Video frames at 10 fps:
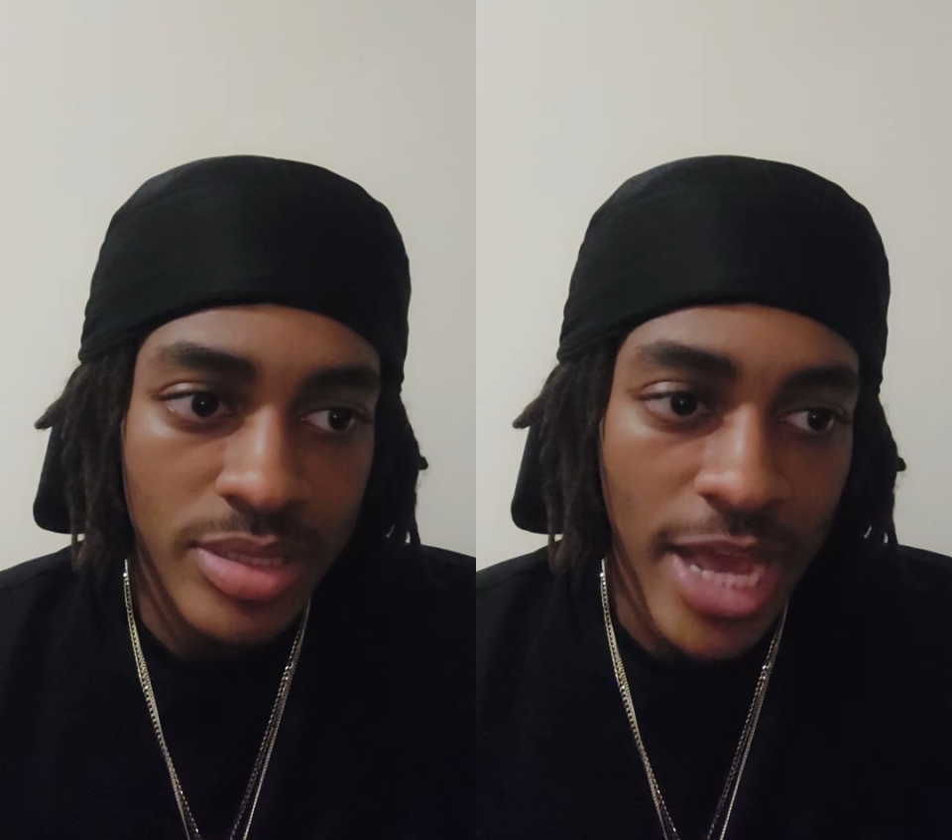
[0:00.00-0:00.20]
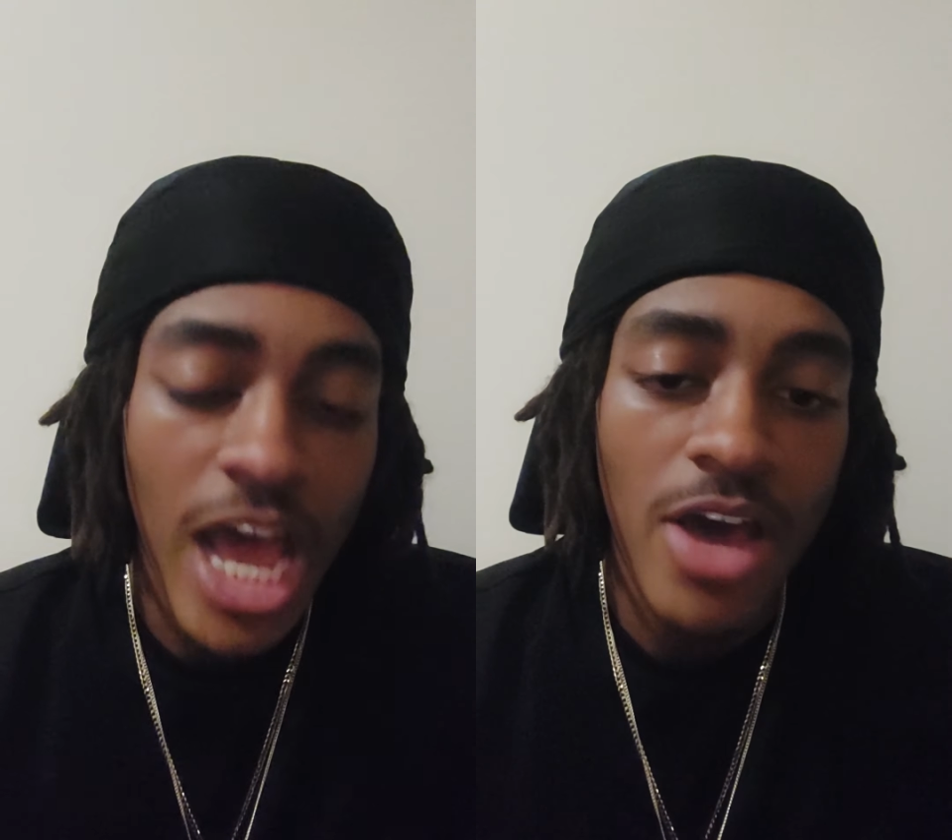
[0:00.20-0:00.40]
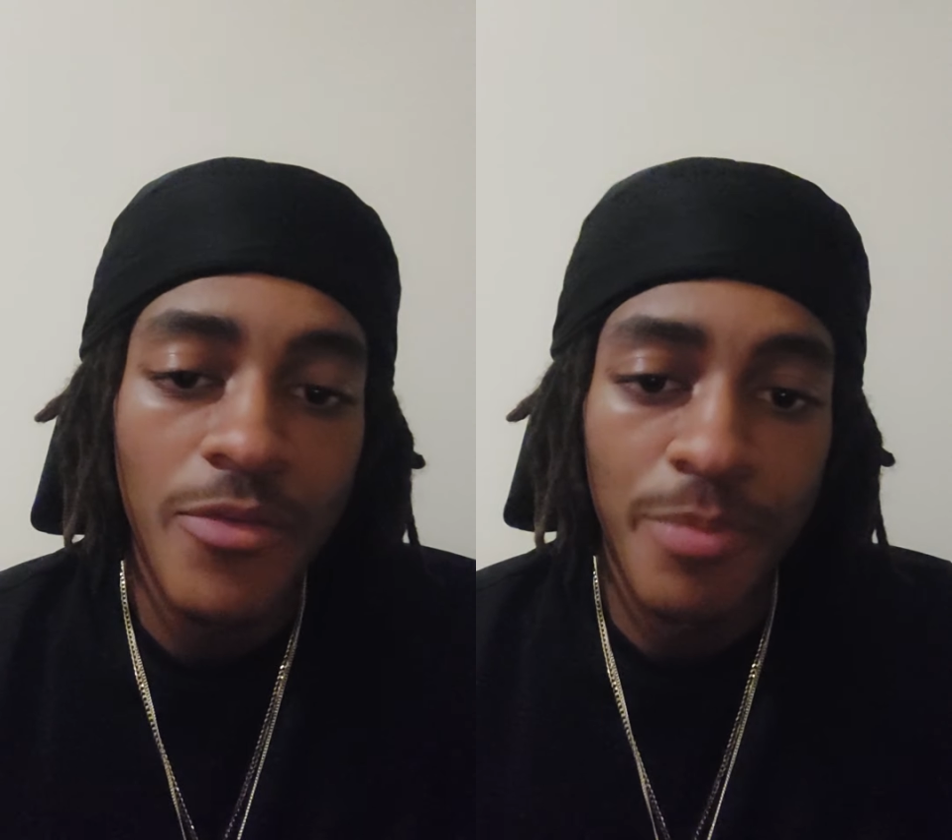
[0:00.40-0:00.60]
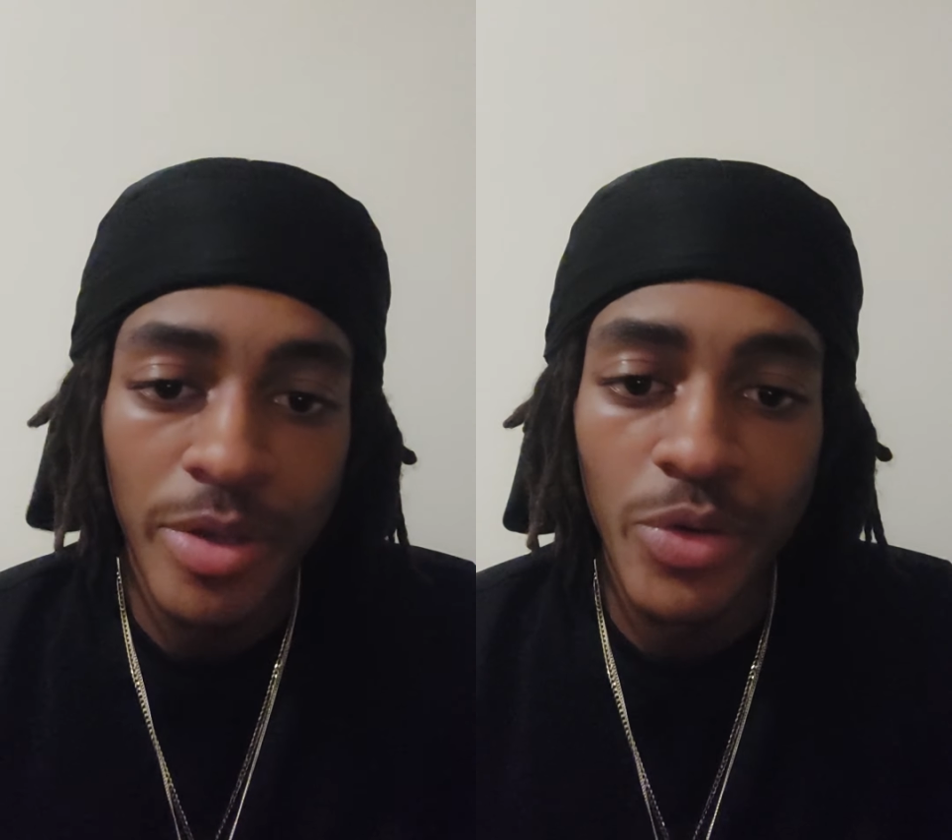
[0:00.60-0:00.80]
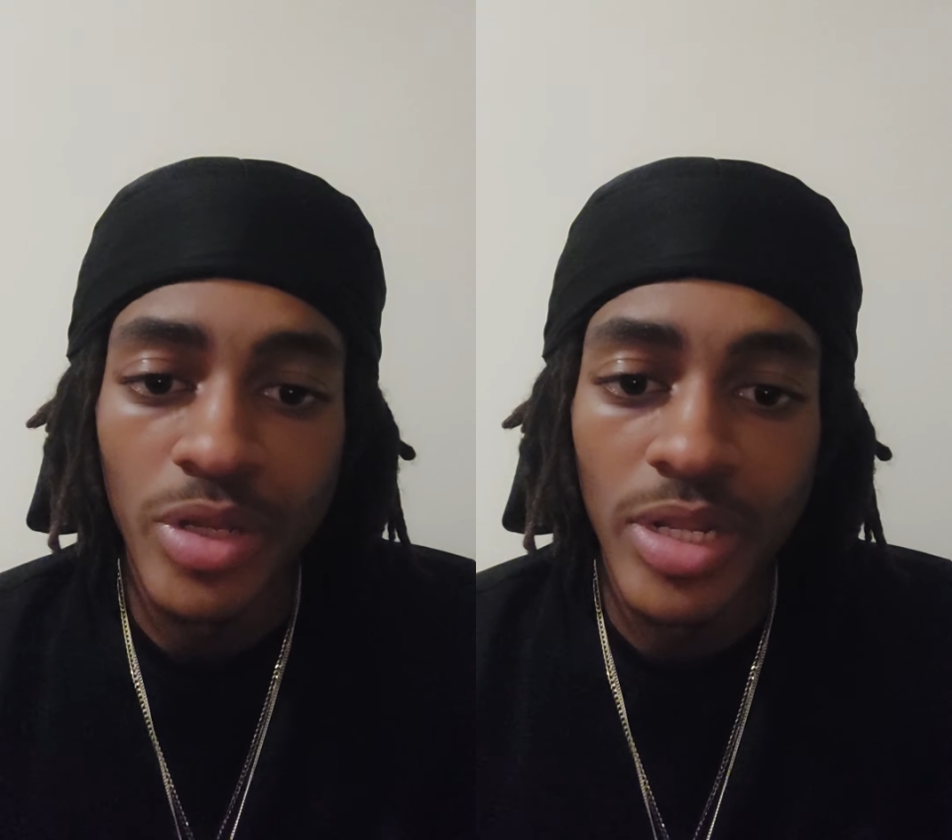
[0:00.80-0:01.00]
to have
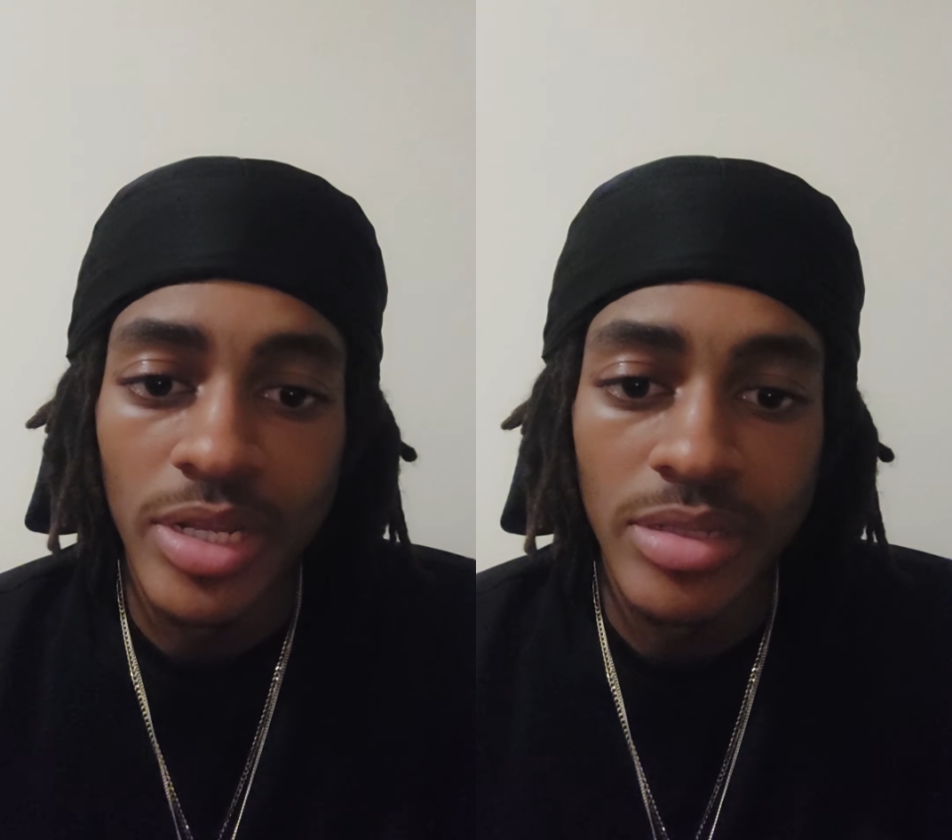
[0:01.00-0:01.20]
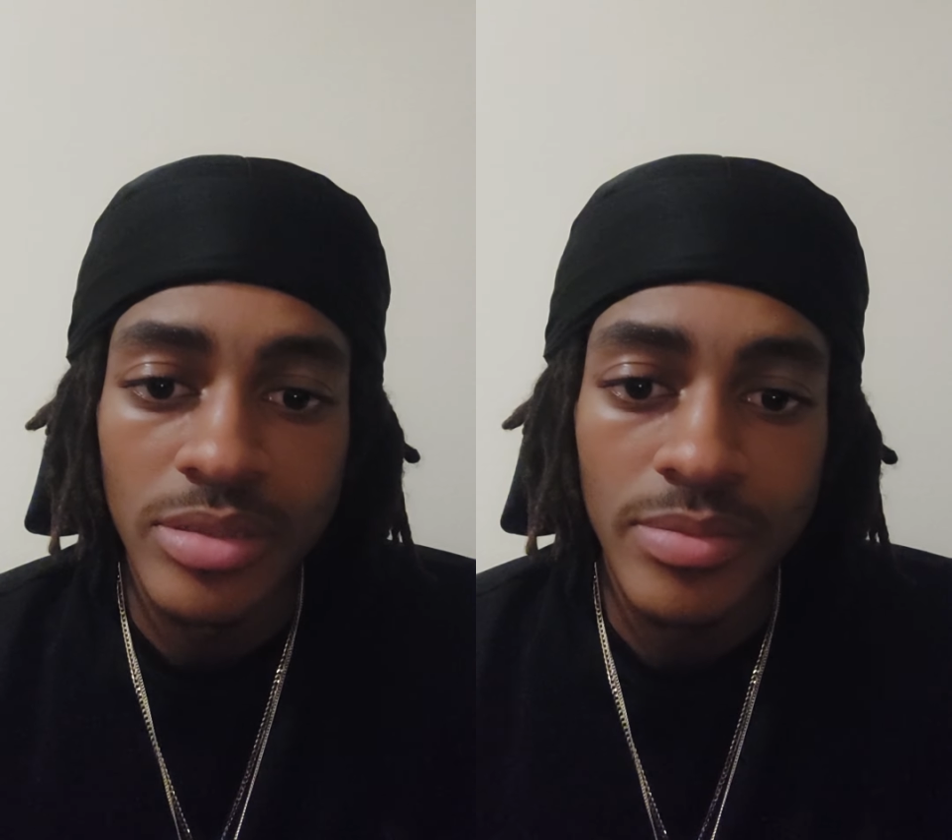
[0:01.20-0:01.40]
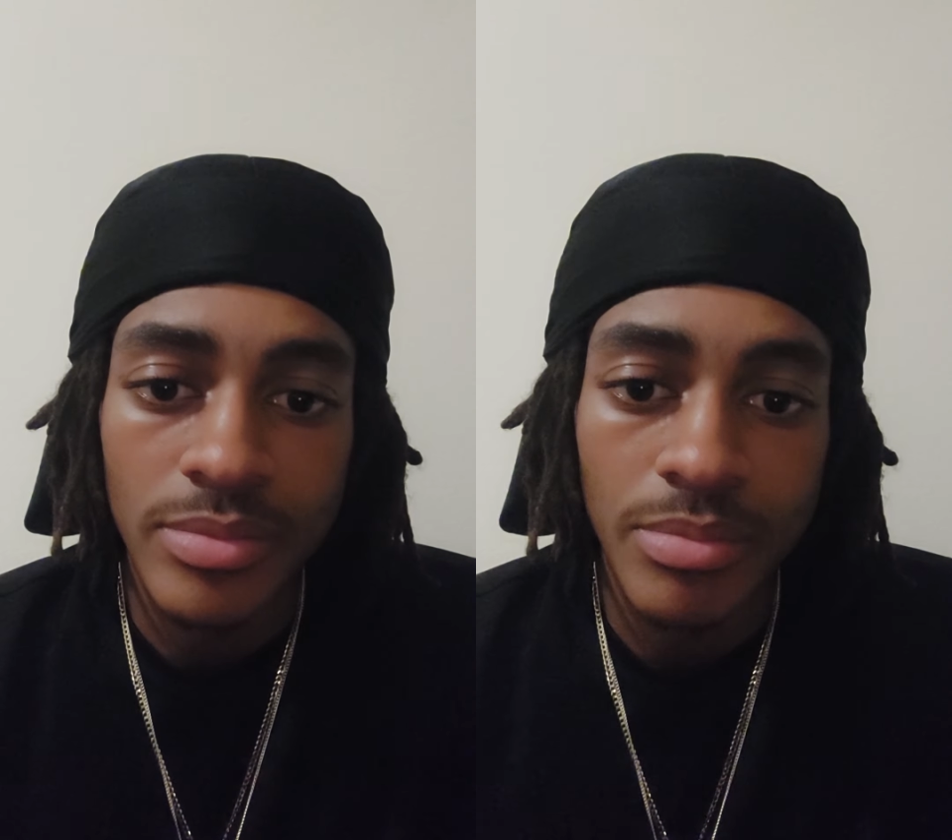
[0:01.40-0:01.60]
pineal glands,